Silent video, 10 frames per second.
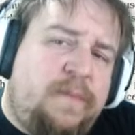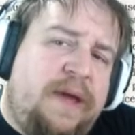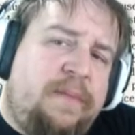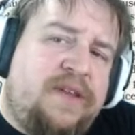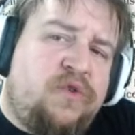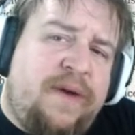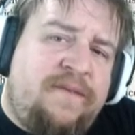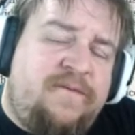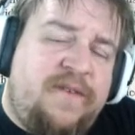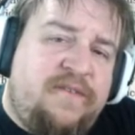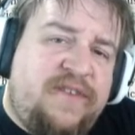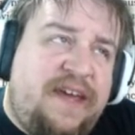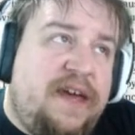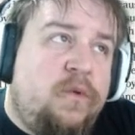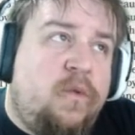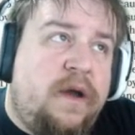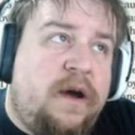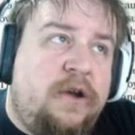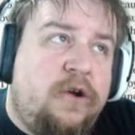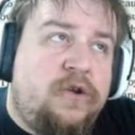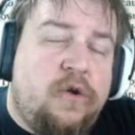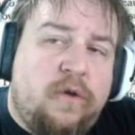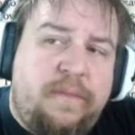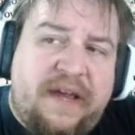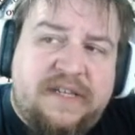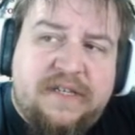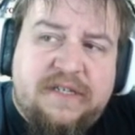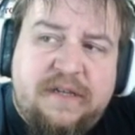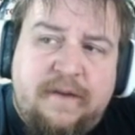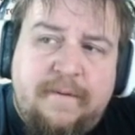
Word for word: be between fifty and one hundred gold pieces?